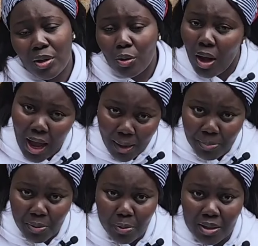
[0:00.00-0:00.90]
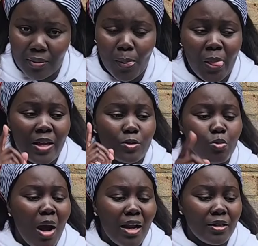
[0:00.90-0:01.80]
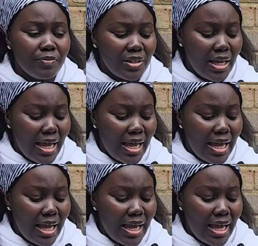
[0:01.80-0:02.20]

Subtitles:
we are not happy with is, 1,